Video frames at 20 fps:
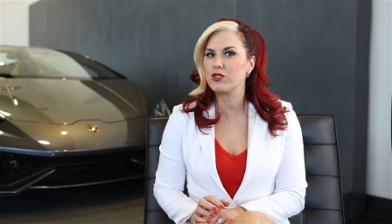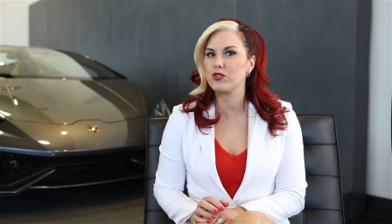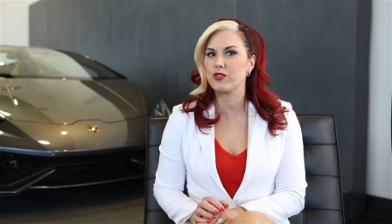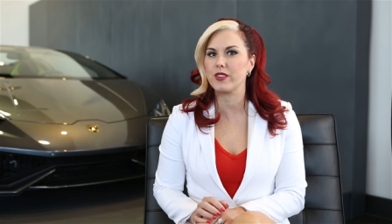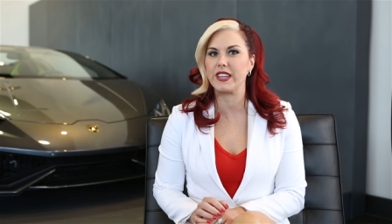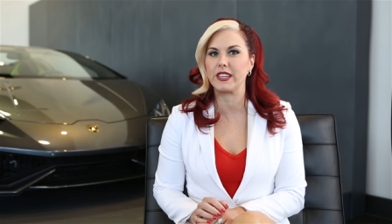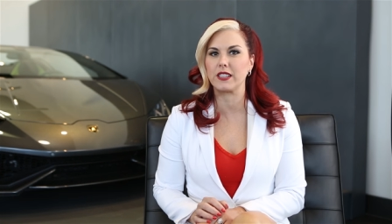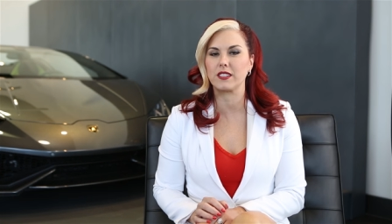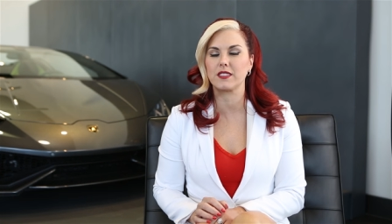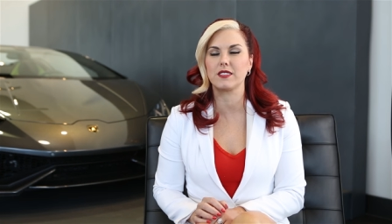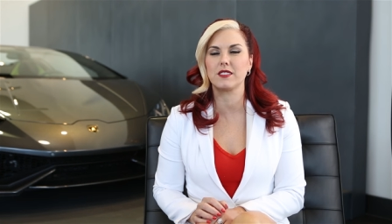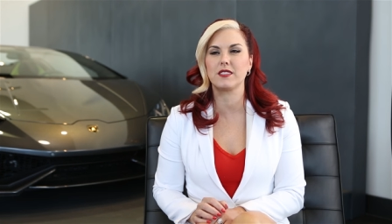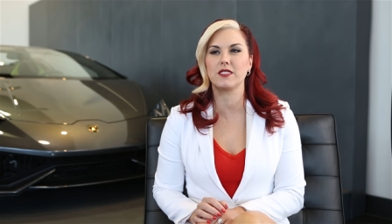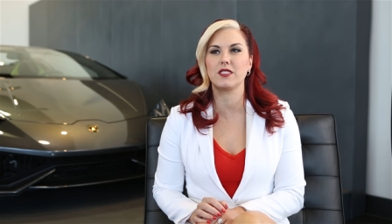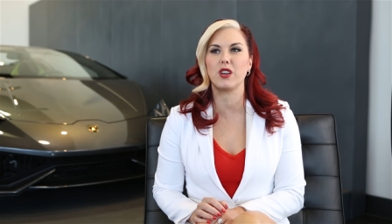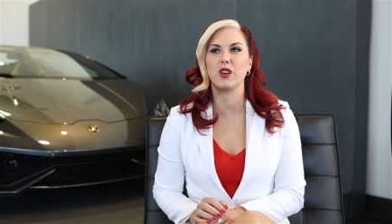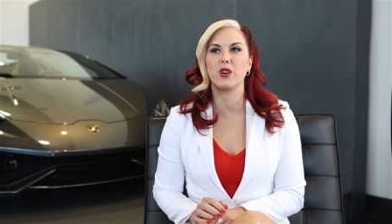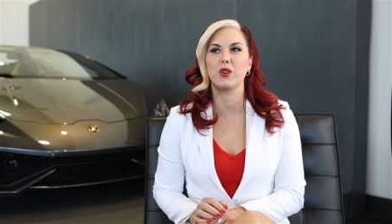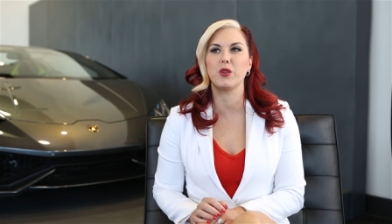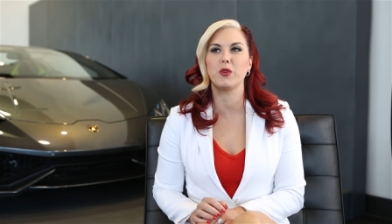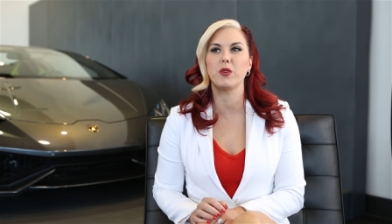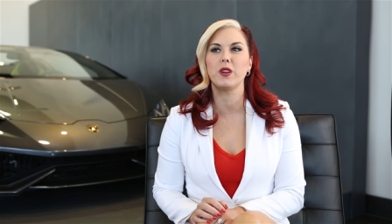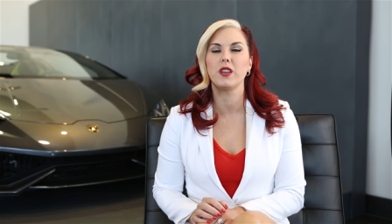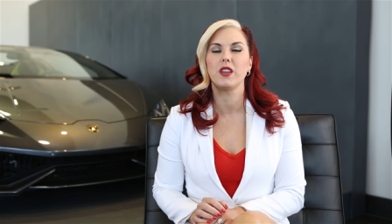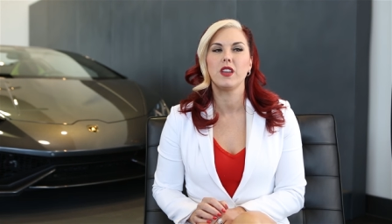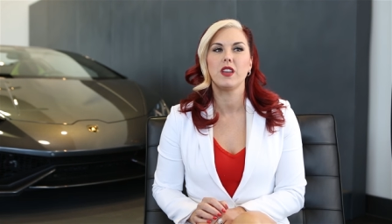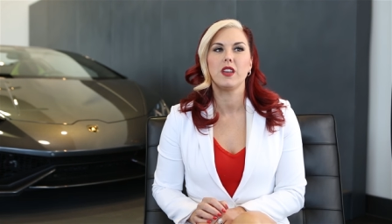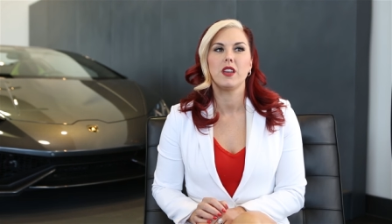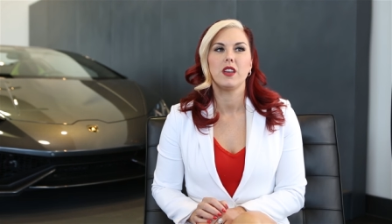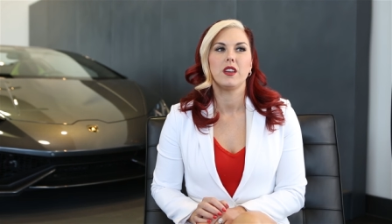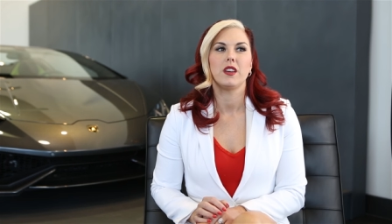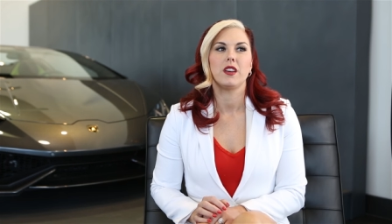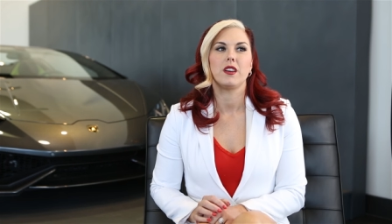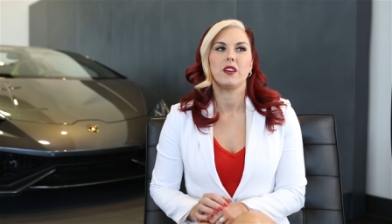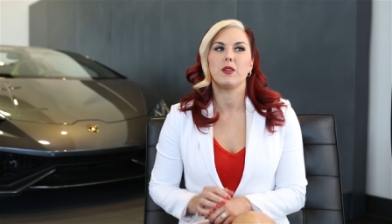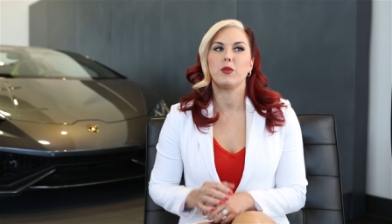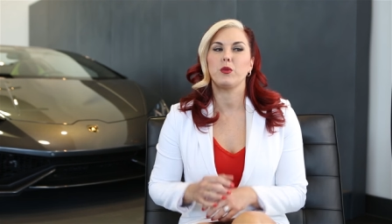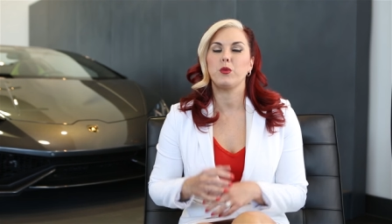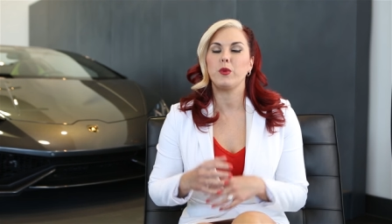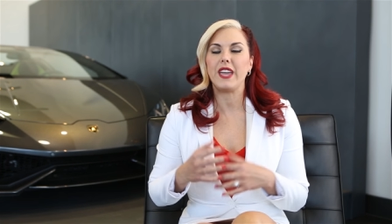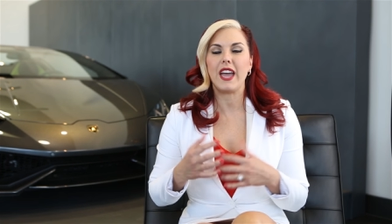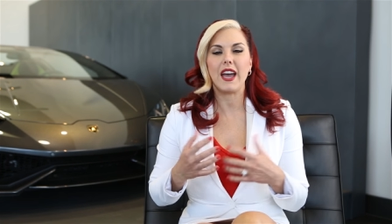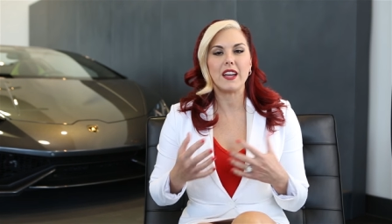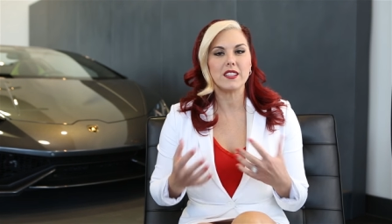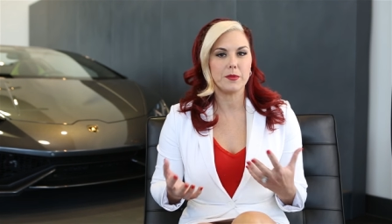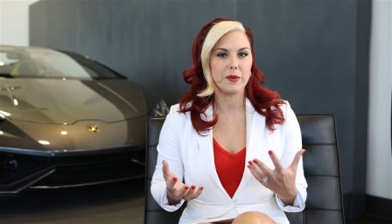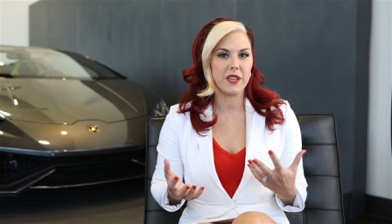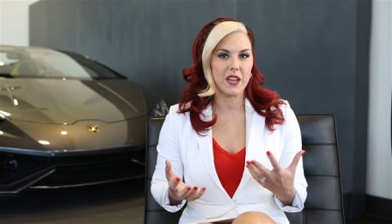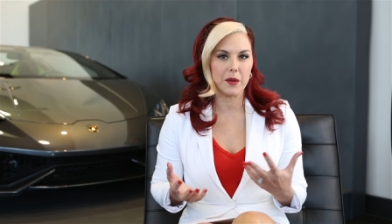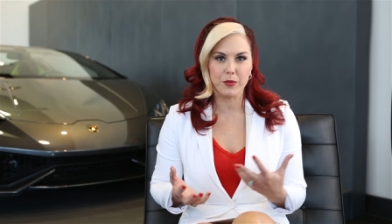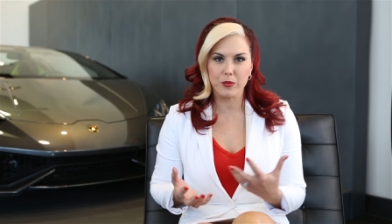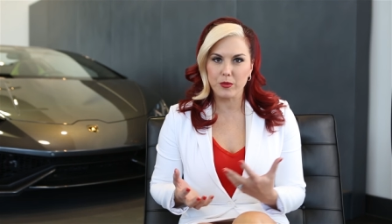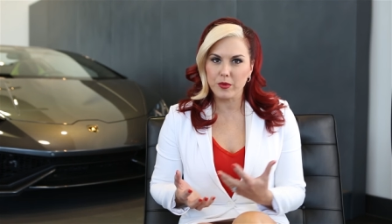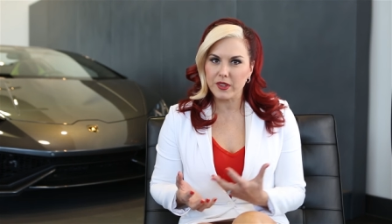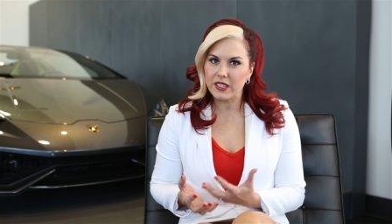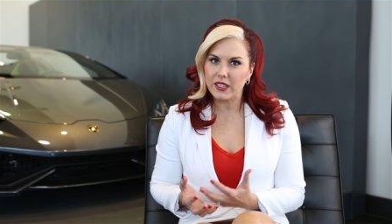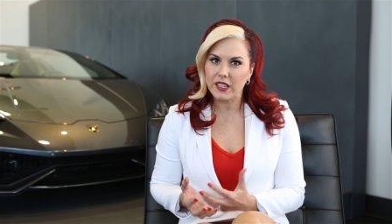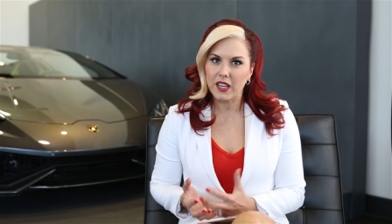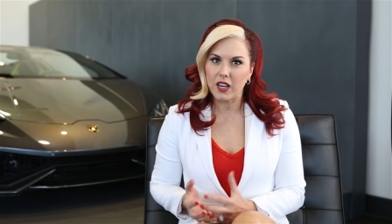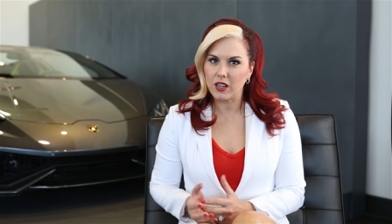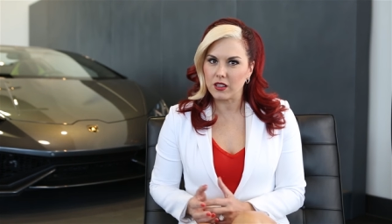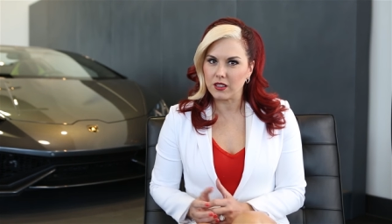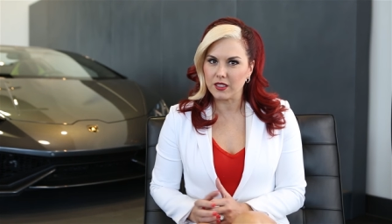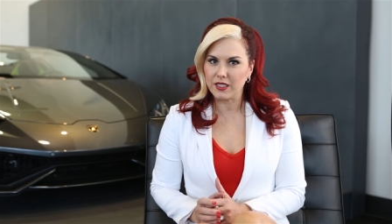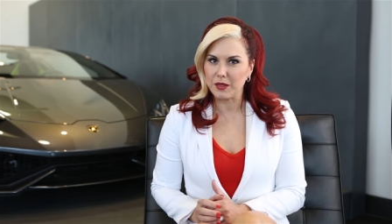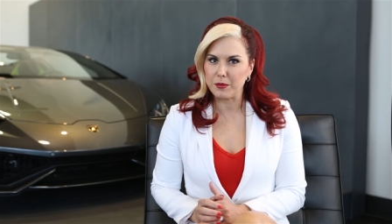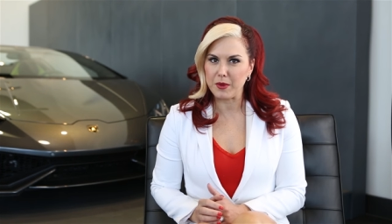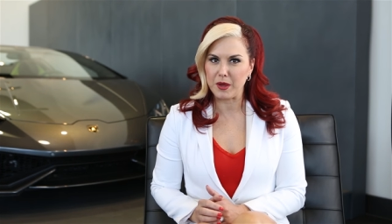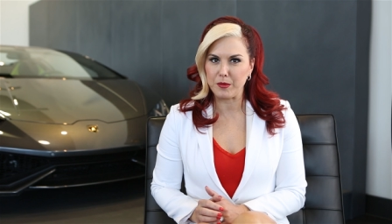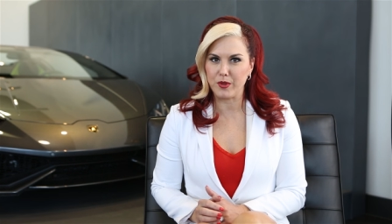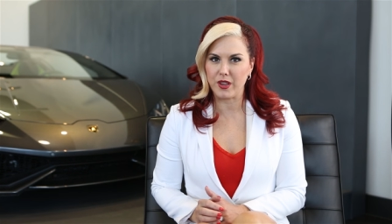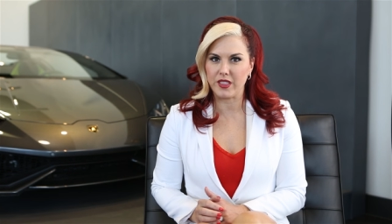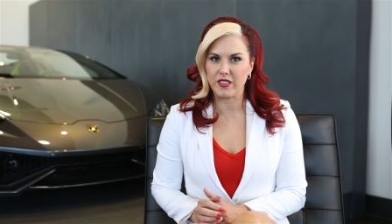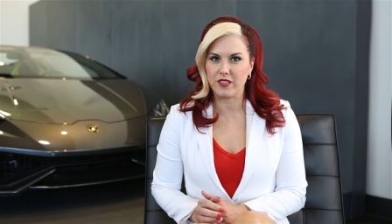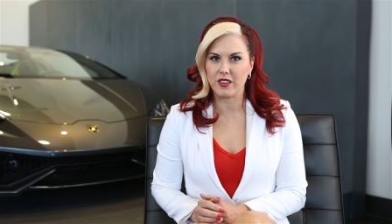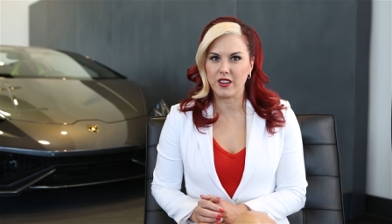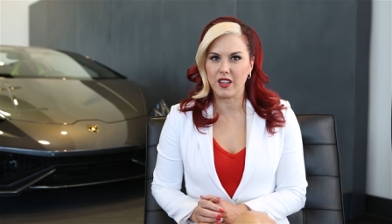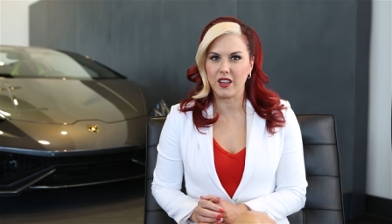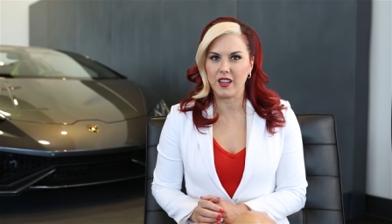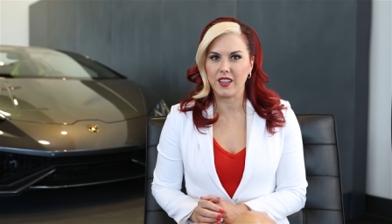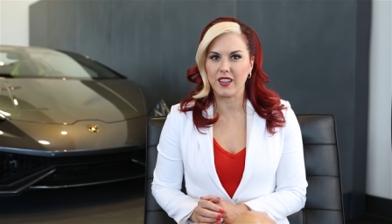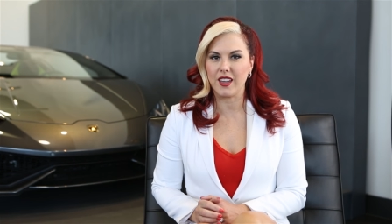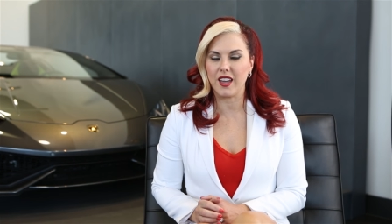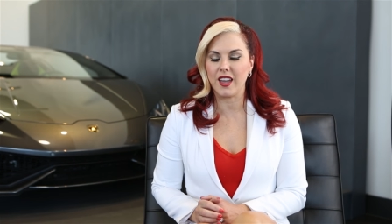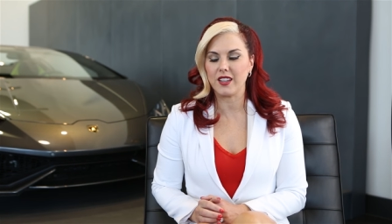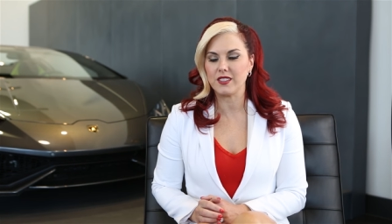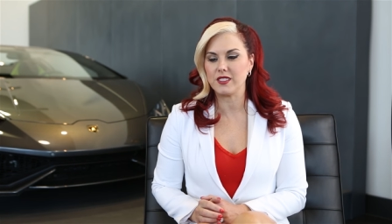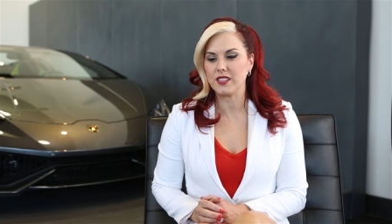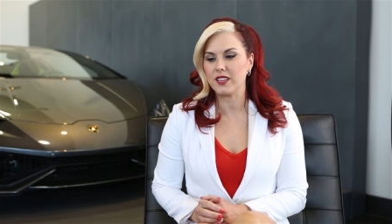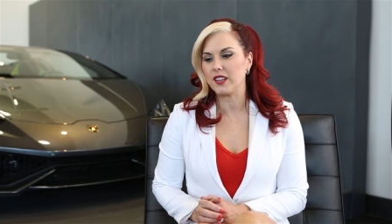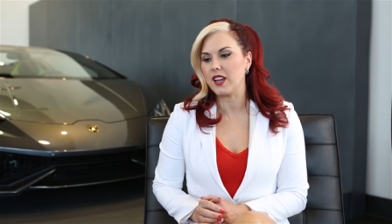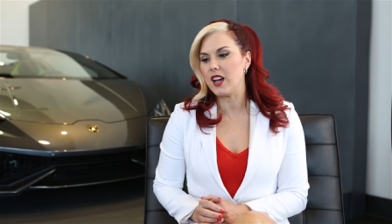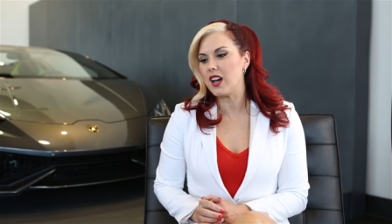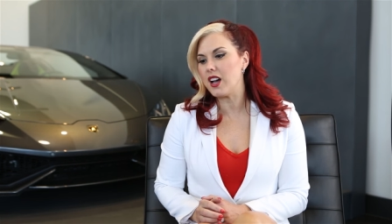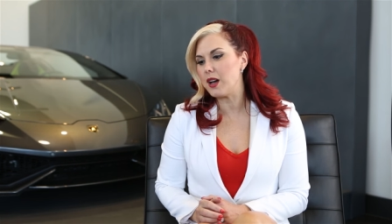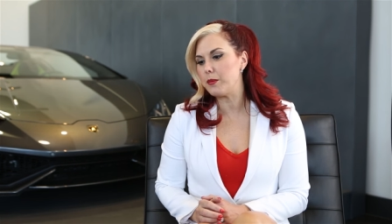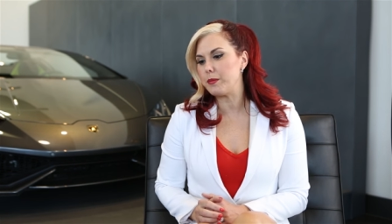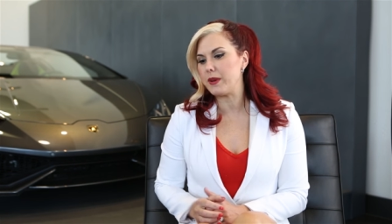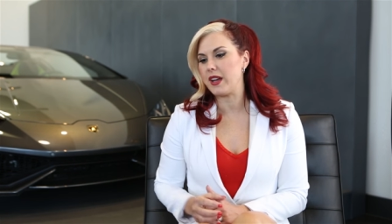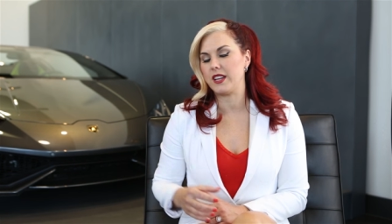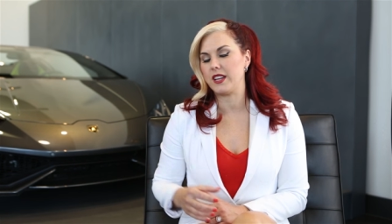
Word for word: strict, so we had to be up really early, my brother and I. I had to get up,